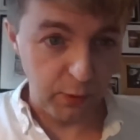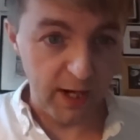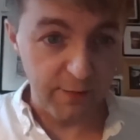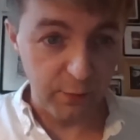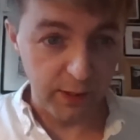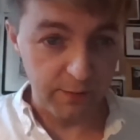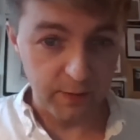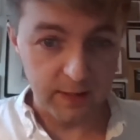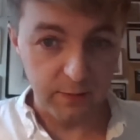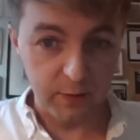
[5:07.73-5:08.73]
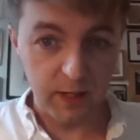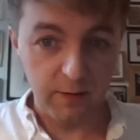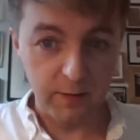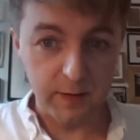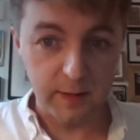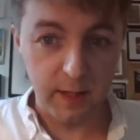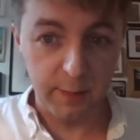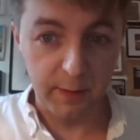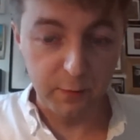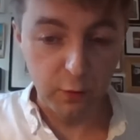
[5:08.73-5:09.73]
of bravery of the civil servants
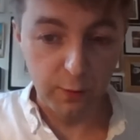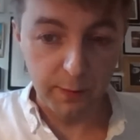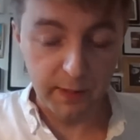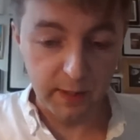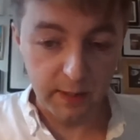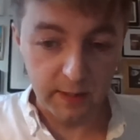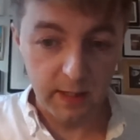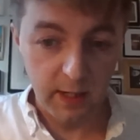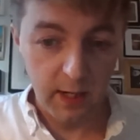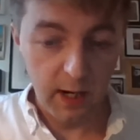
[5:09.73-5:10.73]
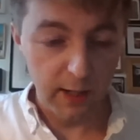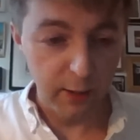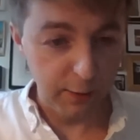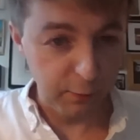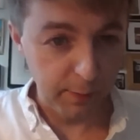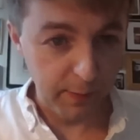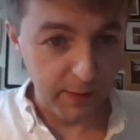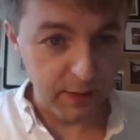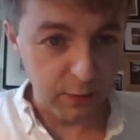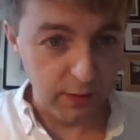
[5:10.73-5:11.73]
coming forward, because I don't know if you
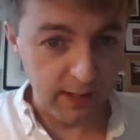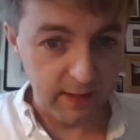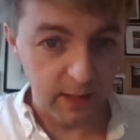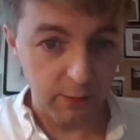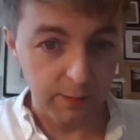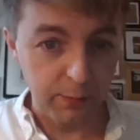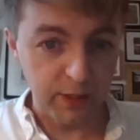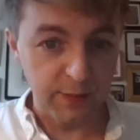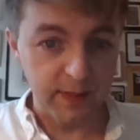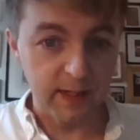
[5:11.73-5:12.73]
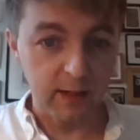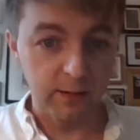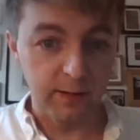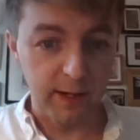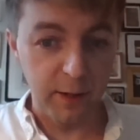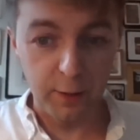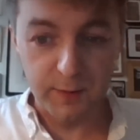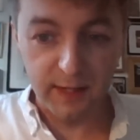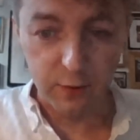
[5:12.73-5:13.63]
remember 2 years ago when Priti Patel, the then Home